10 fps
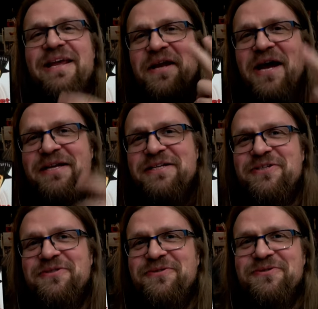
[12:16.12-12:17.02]
In
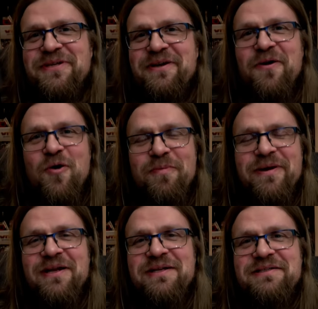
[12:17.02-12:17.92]
addition to the
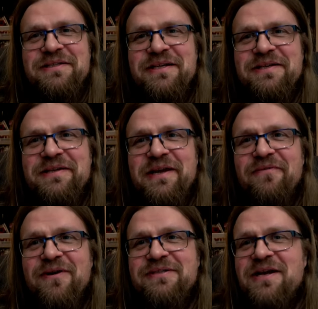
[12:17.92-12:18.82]
opening scene, there
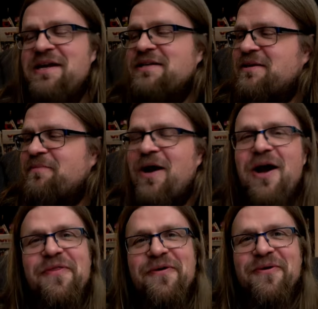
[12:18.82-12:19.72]
was some
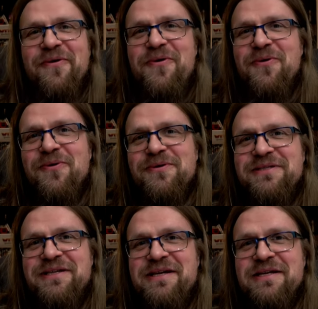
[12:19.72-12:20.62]
other cool
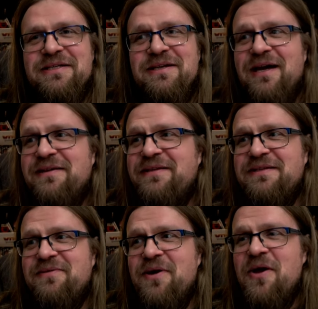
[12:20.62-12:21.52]
scenes, like
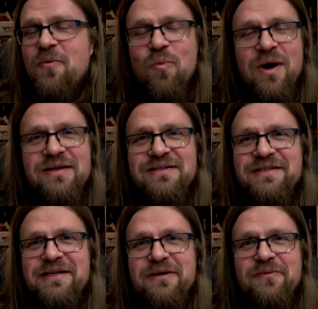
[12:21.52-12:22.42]
this one
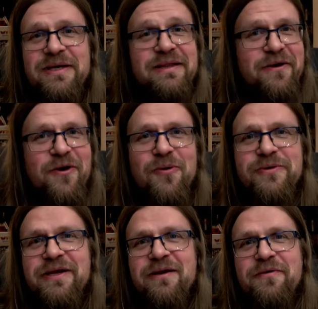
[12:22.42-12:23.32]
scene in the
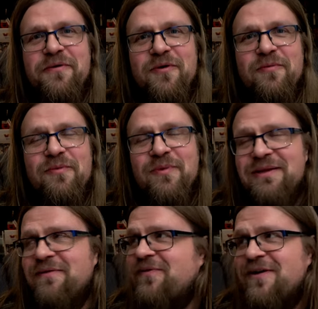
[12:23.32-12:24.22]
hotel room.
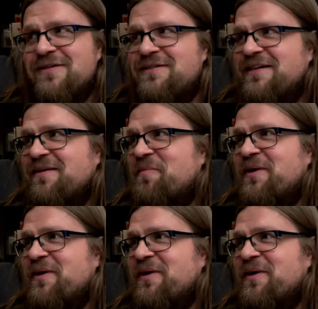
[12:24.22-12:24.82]
What the fuck scene?